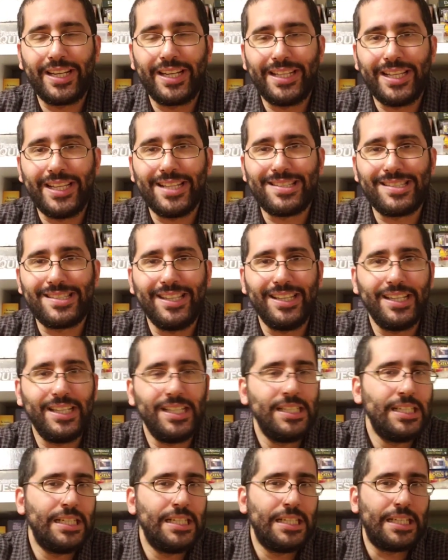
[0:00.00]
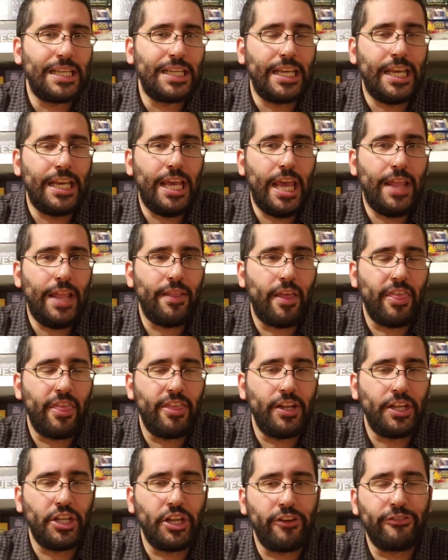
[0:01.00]
Knizia in
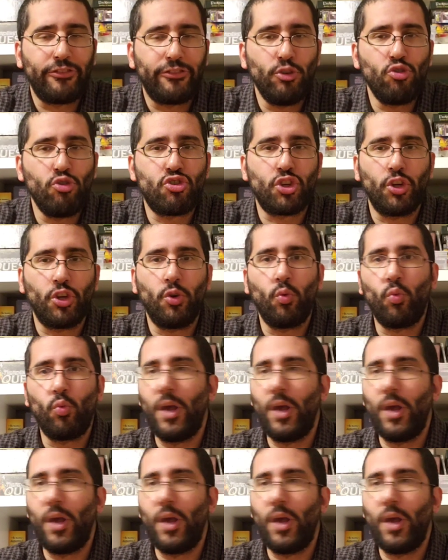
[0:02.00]
the near future?